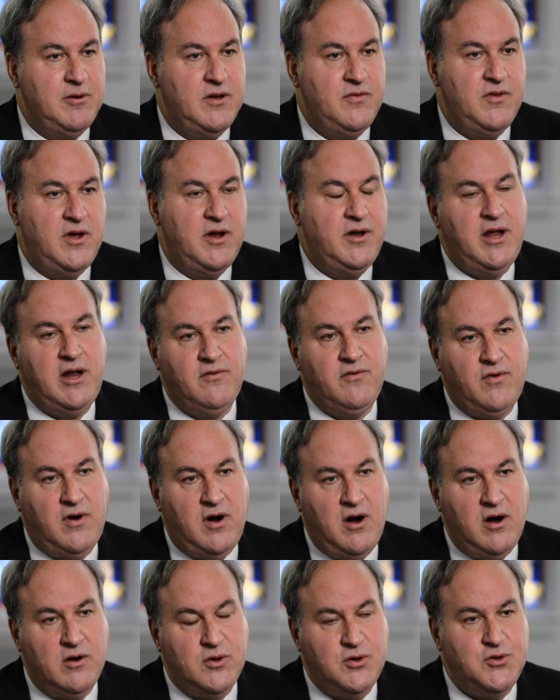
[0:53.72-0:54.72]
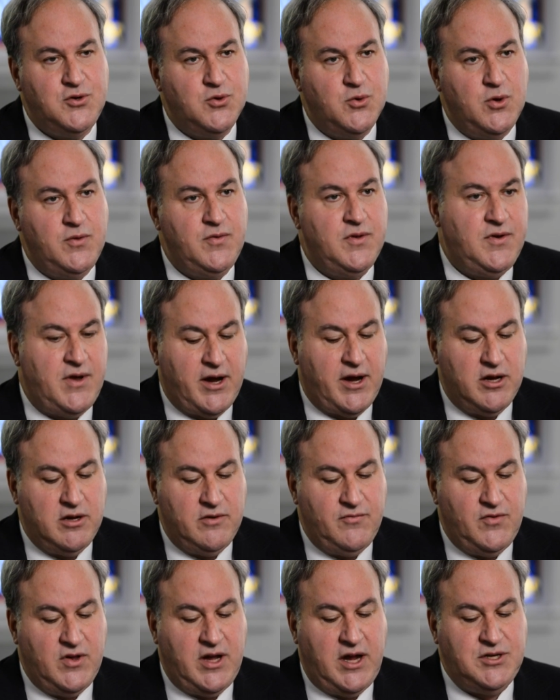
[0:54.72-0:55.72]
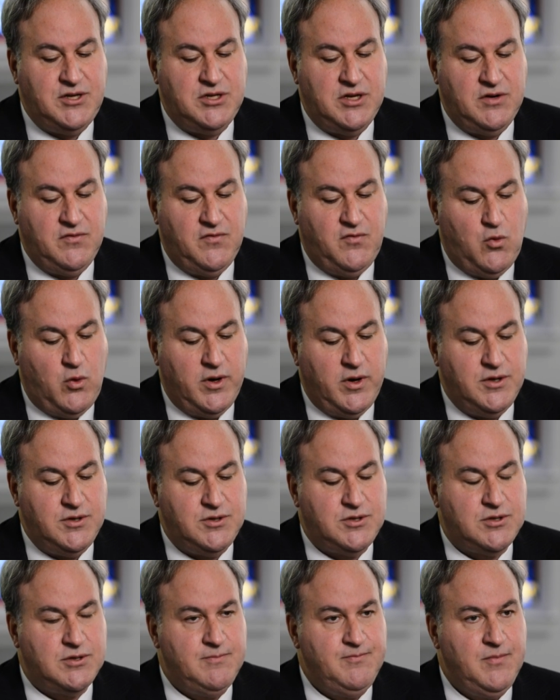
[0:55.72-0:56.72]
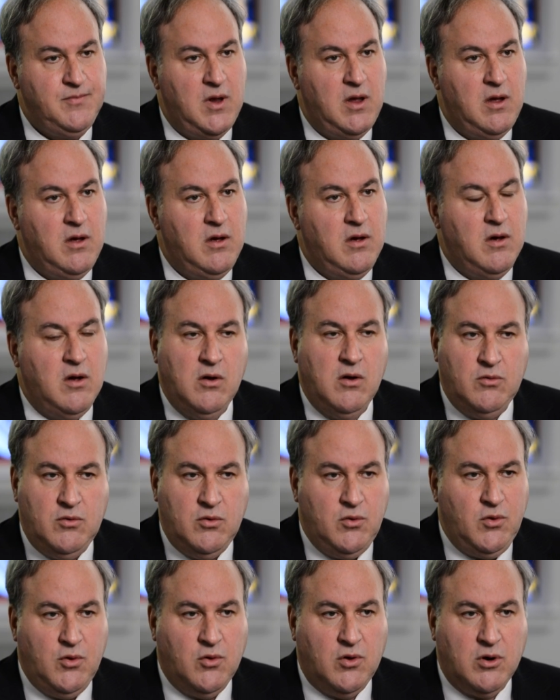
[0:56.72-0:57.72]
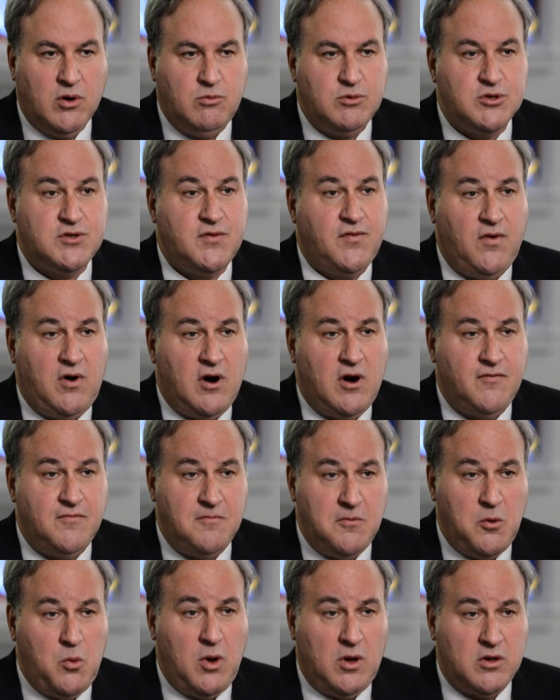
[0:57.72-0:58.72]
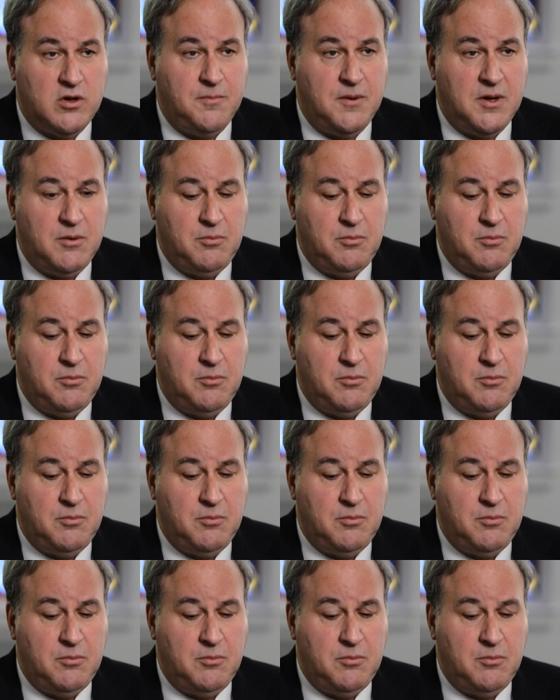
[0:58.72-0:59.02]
in their native Ireland during the decade of the 1840s, New York was far from a welcoming